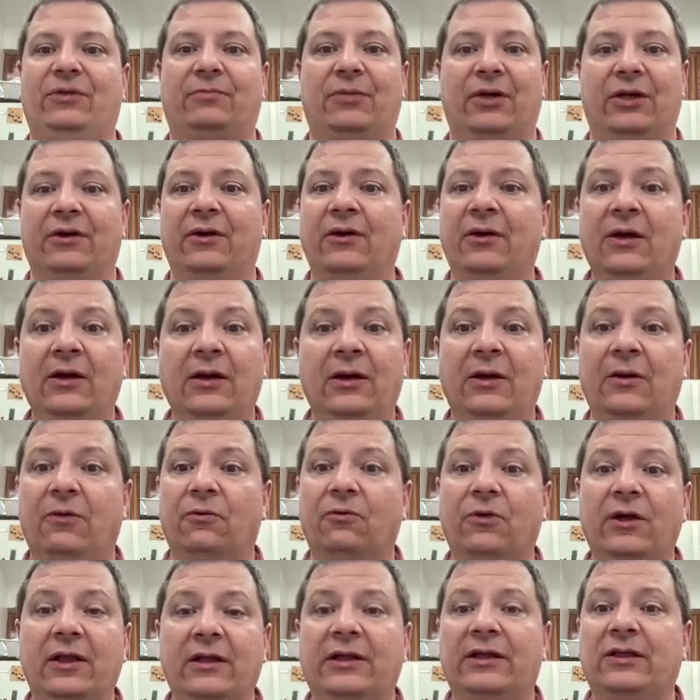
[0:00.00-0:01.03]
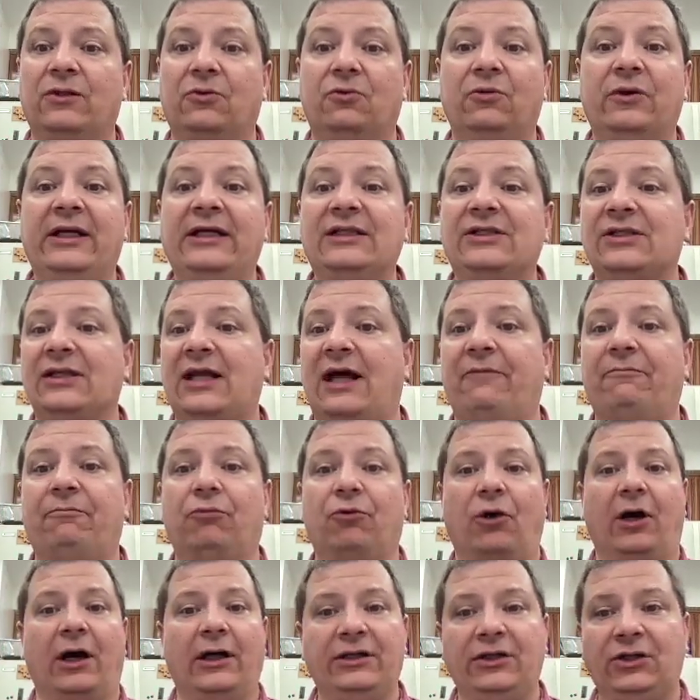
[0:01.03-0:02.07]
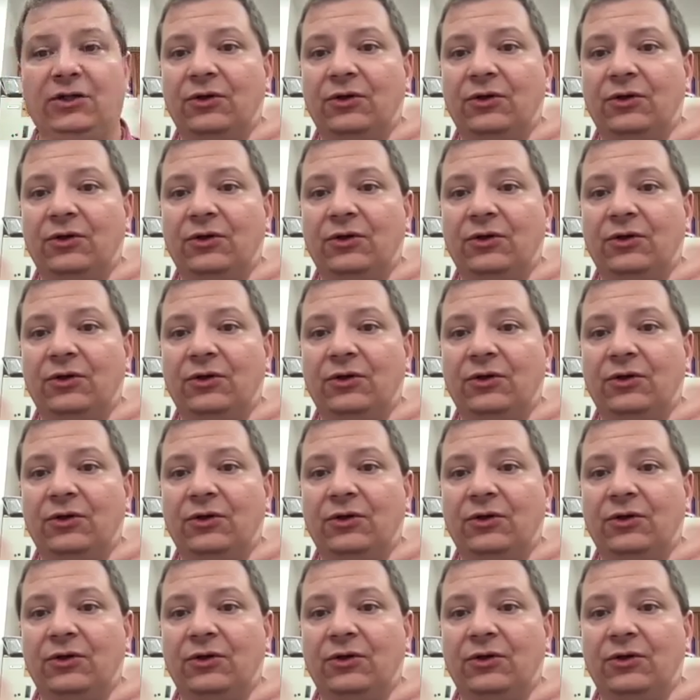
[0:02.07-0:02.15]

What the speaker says: But really the reason I brought